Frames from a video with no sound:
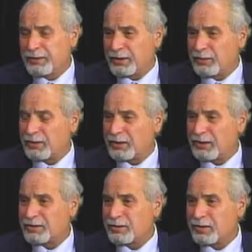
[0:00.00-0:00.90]
Can you tell
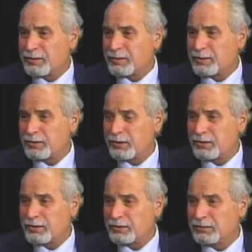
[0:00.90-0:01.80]
us the difference between
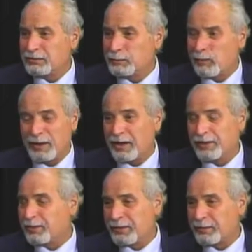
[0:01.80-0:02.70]
the two? I mean, I
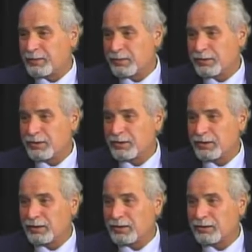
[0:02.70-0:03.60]
know the difference, but can you
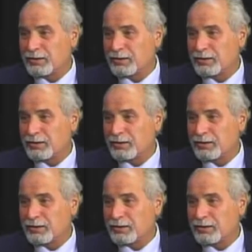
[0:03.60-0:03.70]
tell the difference?